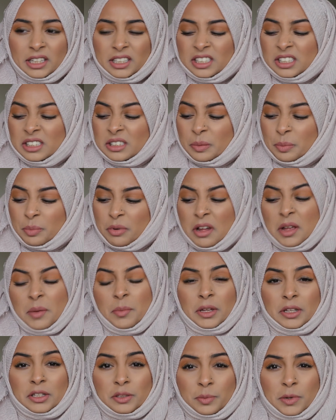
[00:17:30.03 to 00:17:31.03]
This is a
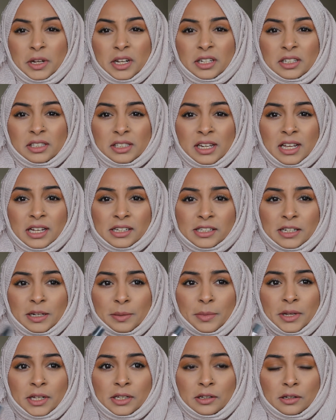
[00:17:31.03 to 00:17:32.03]
priming spray. It doesn't
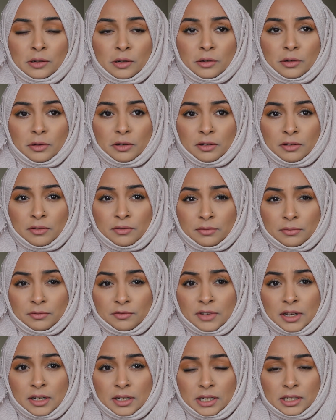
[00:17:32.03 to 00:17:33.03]
actually make your
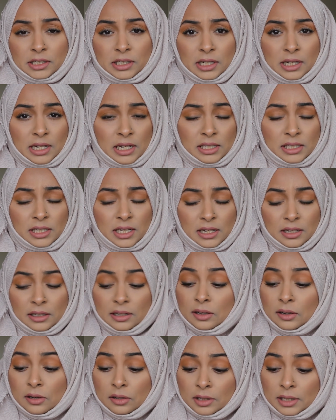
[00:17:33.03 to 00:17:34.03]
foundation last
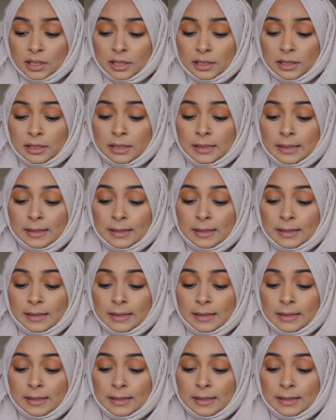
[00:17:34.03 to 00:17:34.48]
any longer,